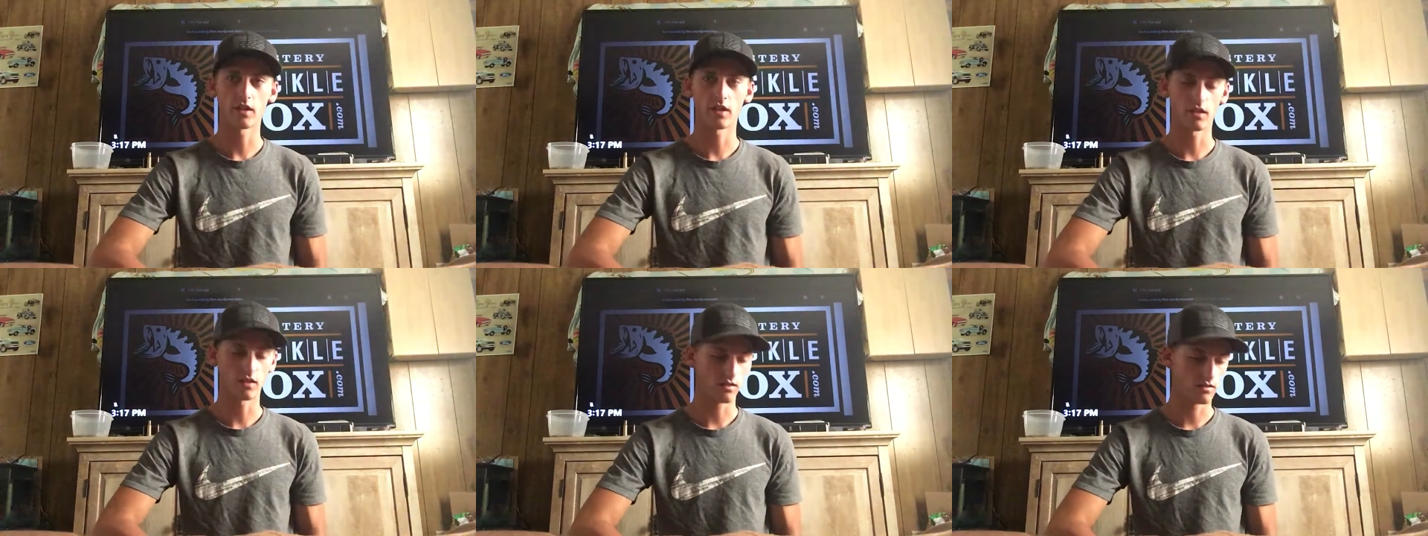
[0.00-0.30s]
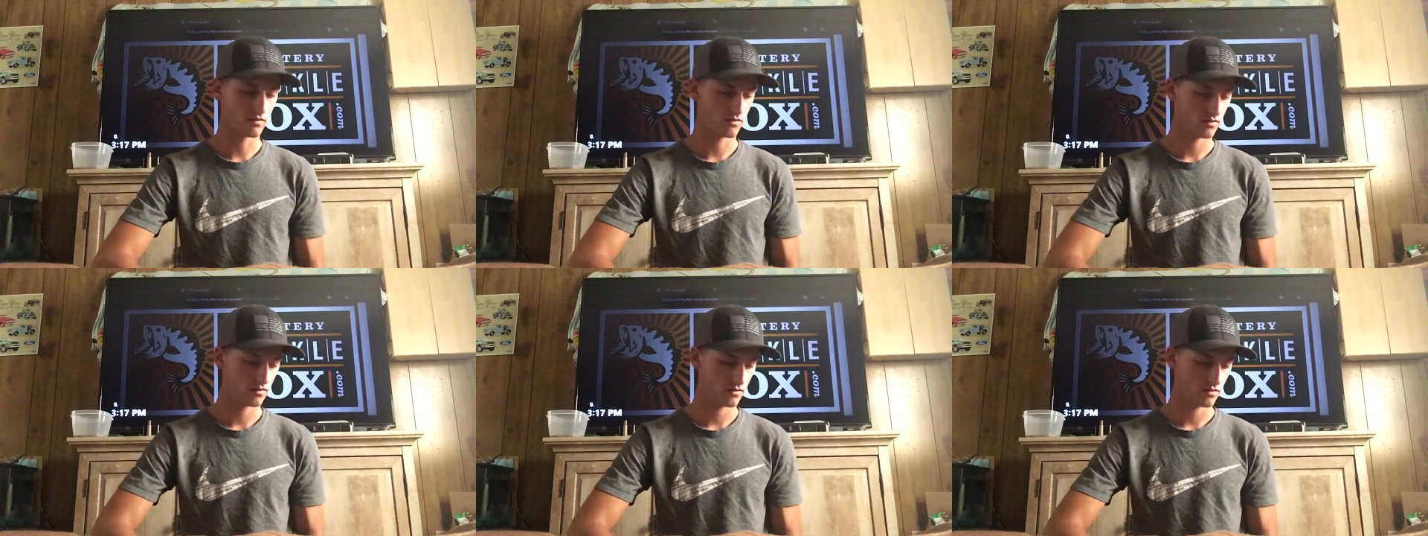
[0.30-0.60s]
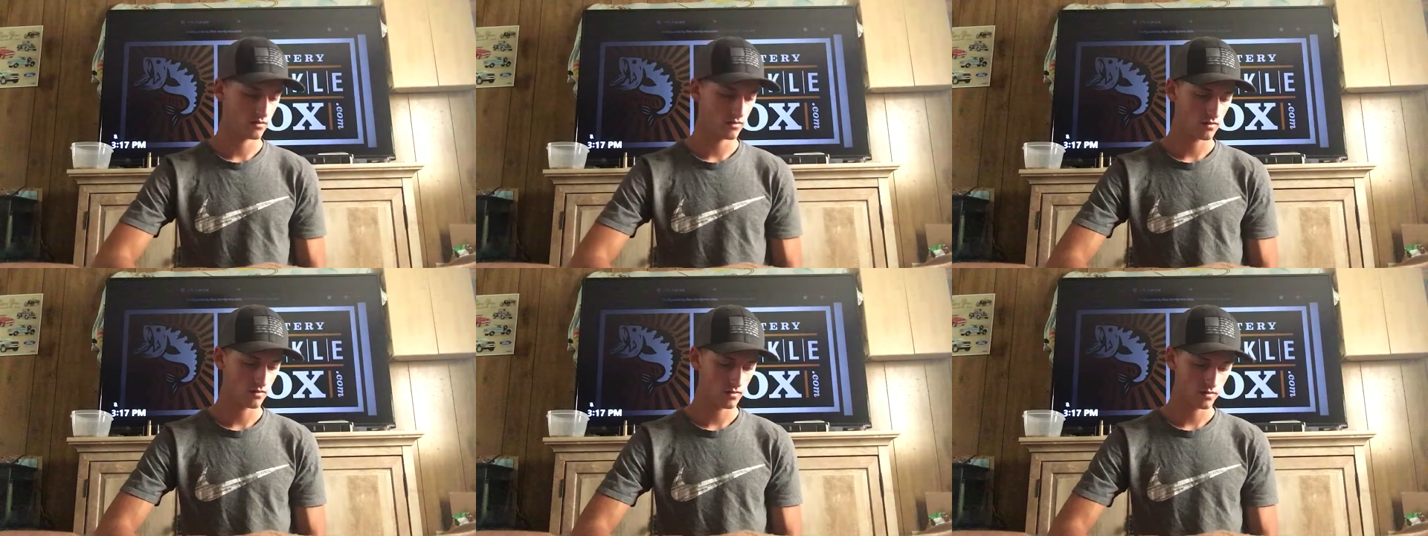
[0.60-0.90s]
good
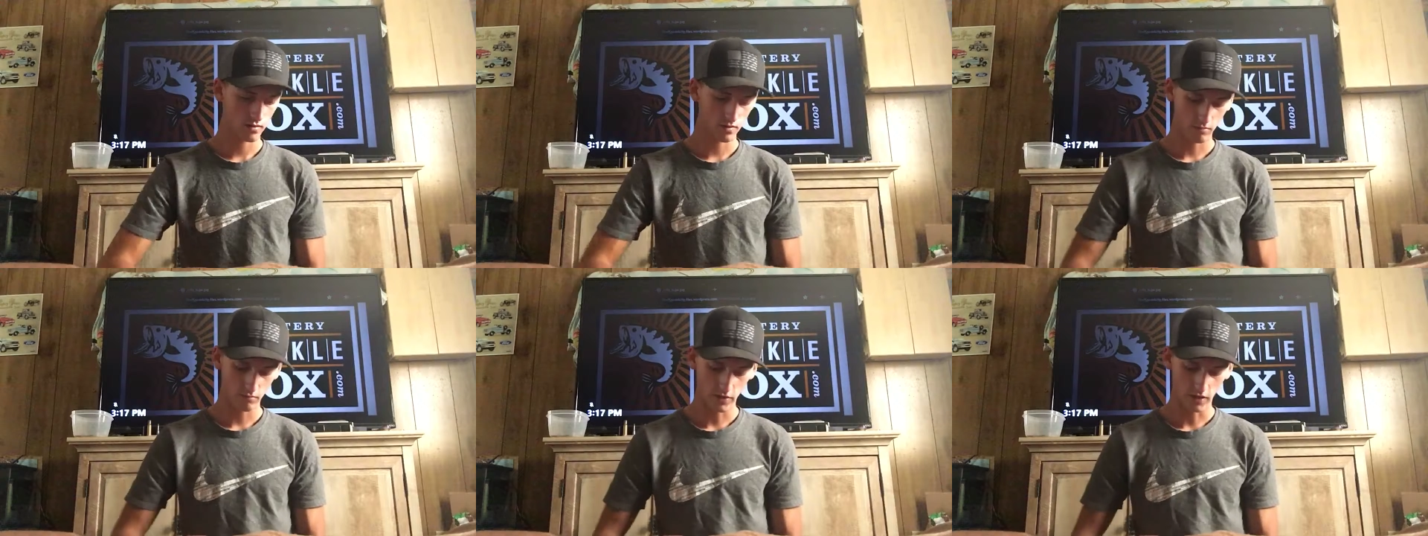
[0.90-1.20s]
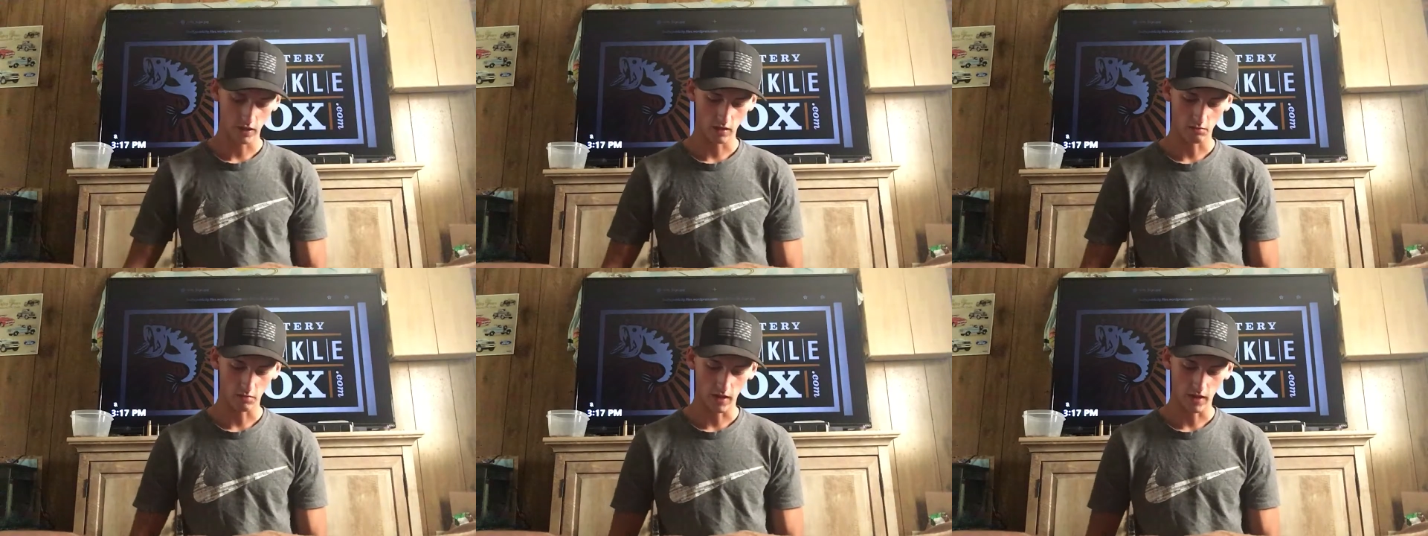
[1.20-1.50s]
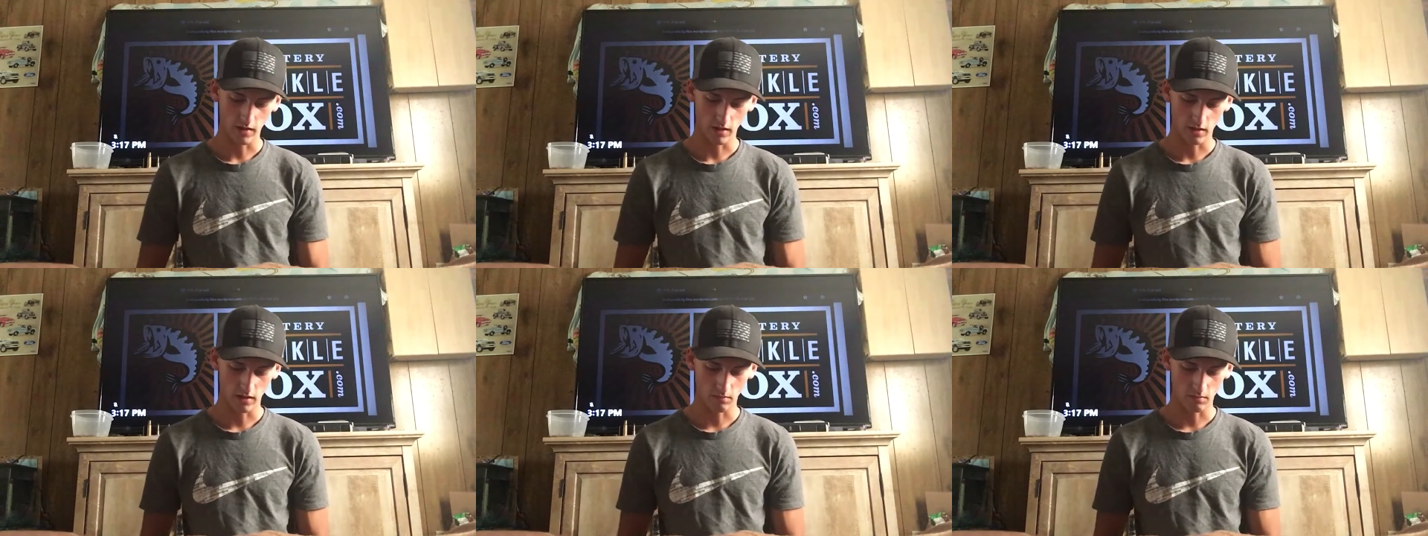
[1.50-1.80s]

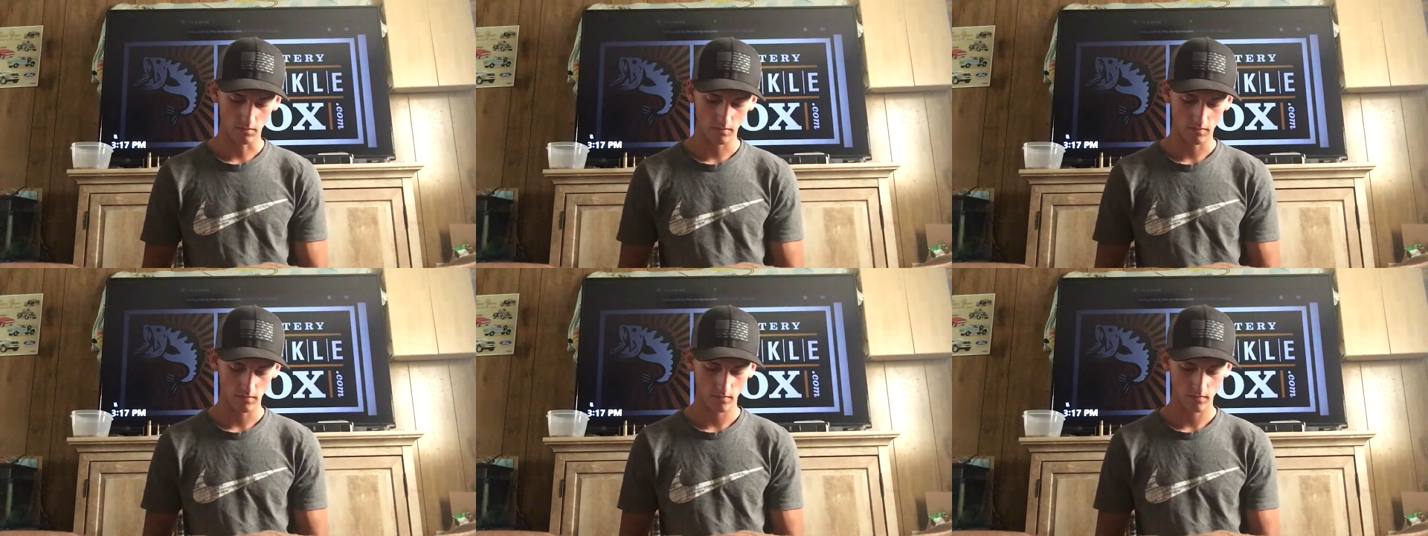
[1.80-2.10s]
baits in them.